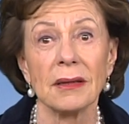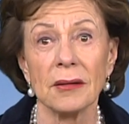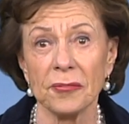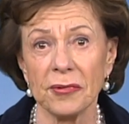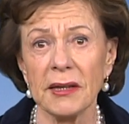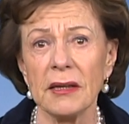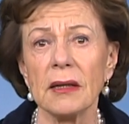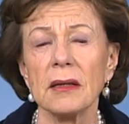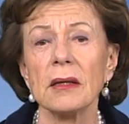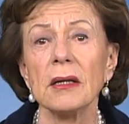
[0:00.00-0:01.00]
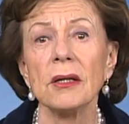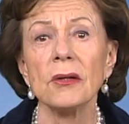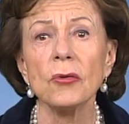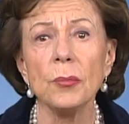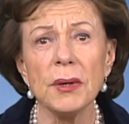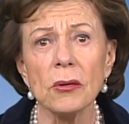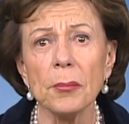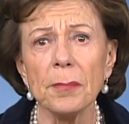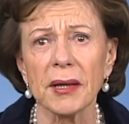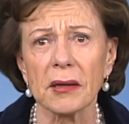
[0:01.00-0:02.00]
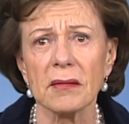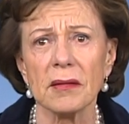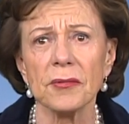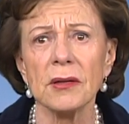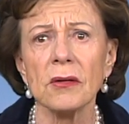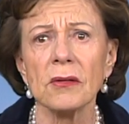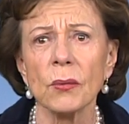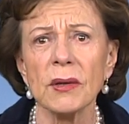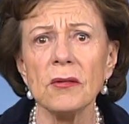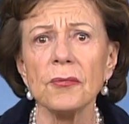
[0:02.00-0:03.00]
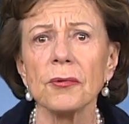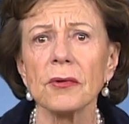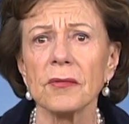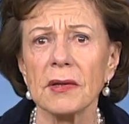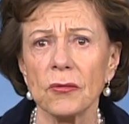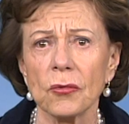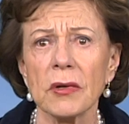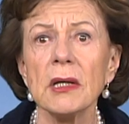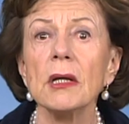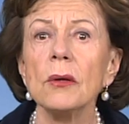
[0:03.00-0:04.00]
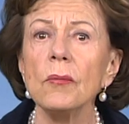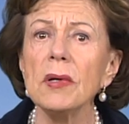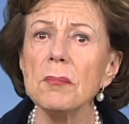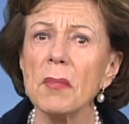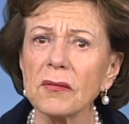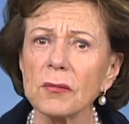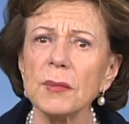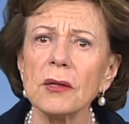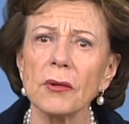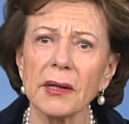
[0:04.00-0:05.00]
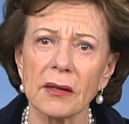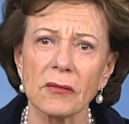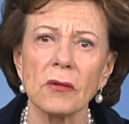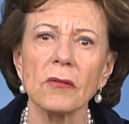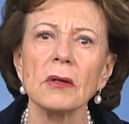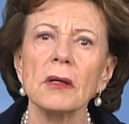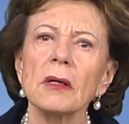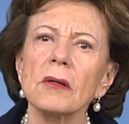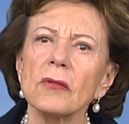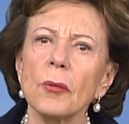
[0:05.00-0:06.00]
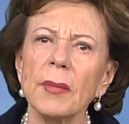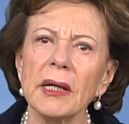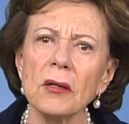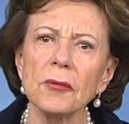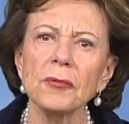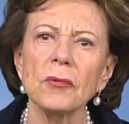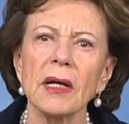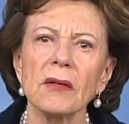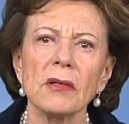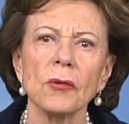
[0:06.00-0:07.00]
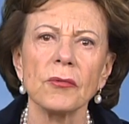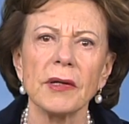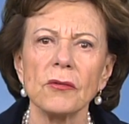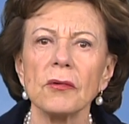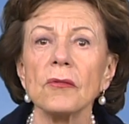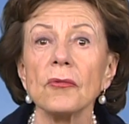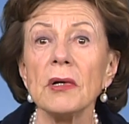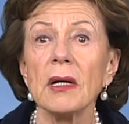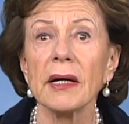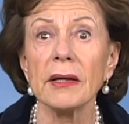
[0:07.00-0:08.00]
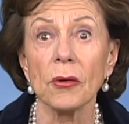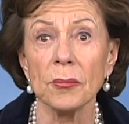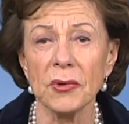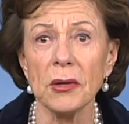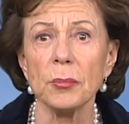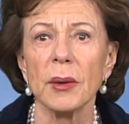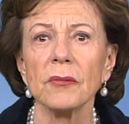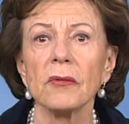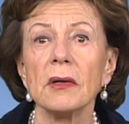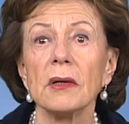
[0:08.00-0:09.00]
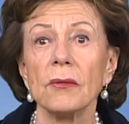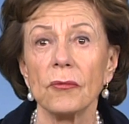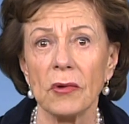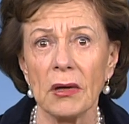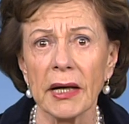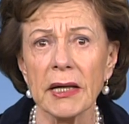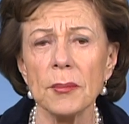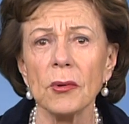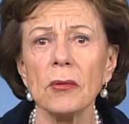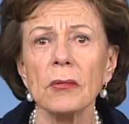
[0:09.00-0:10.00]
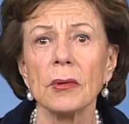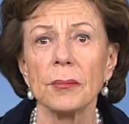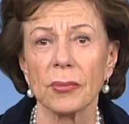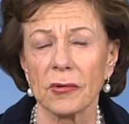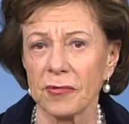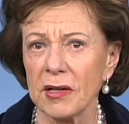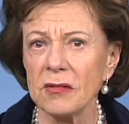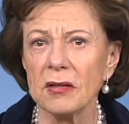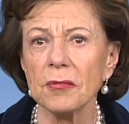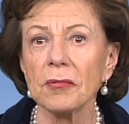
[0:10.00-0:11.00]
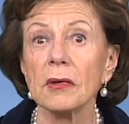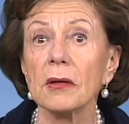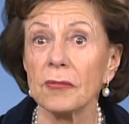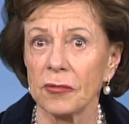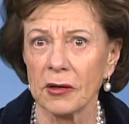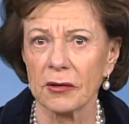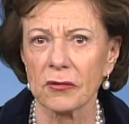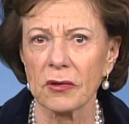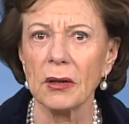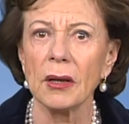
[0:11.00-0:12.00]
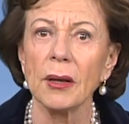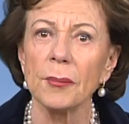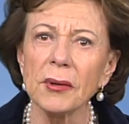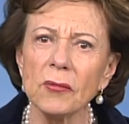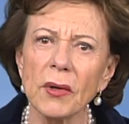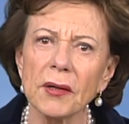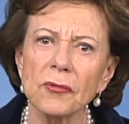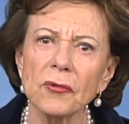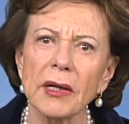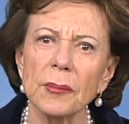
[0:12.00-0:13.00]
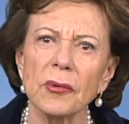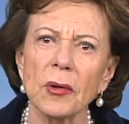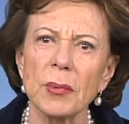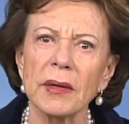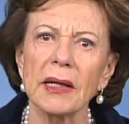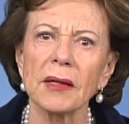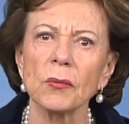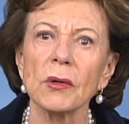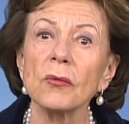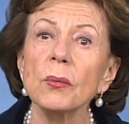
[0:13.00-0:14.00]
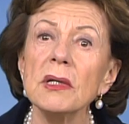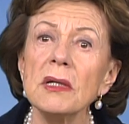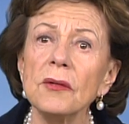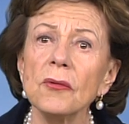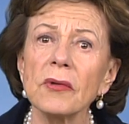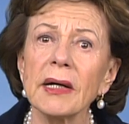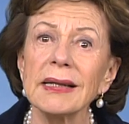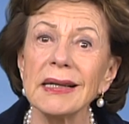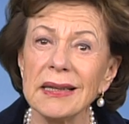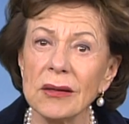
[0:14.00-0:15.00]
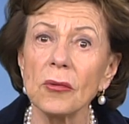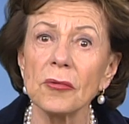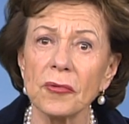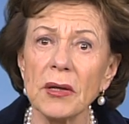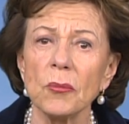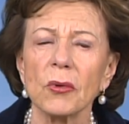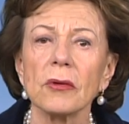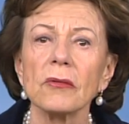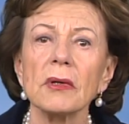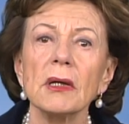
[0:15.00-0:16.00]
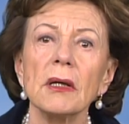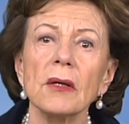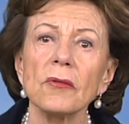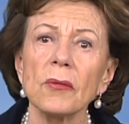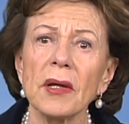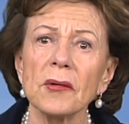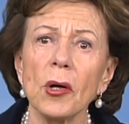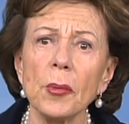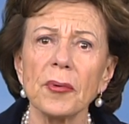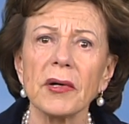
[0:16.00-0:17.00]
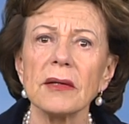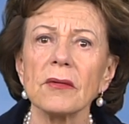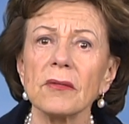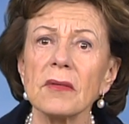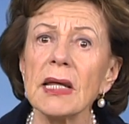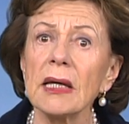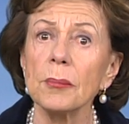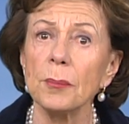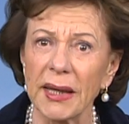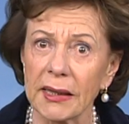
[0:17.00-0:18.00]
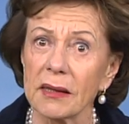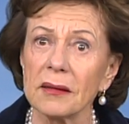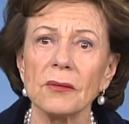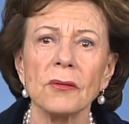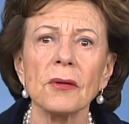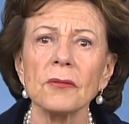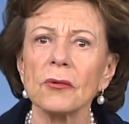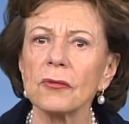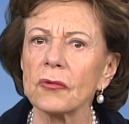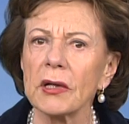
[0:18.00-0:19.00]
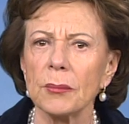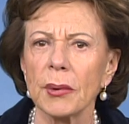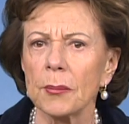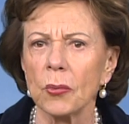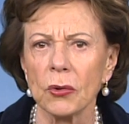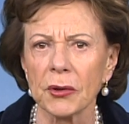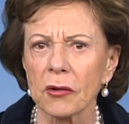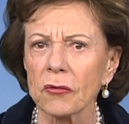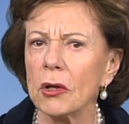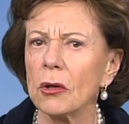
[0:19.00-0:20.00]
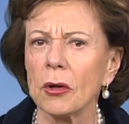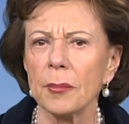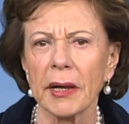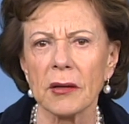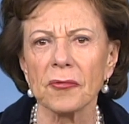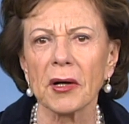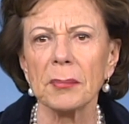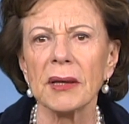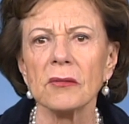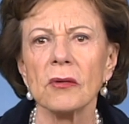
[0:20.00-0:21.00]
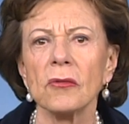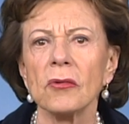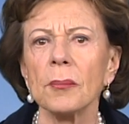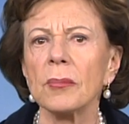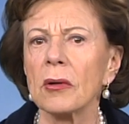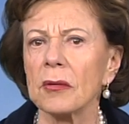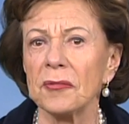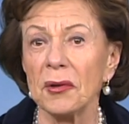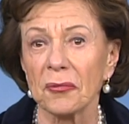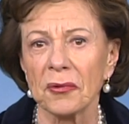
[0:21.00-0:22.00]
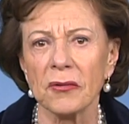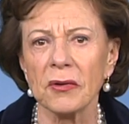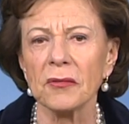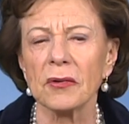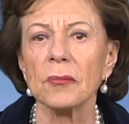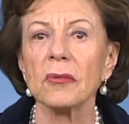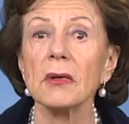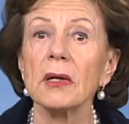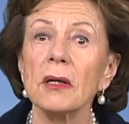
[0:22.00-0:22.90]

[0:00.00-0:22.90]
And finally, to be competitive in the 21st century, we must be connected. So many of today's innovations rely on broadband, reliable, pervasive, fast. But to have the right broadband networks, we need the right legal frameworks so that operators think big, not constrained by borders or by a fragmented jumble of different systems,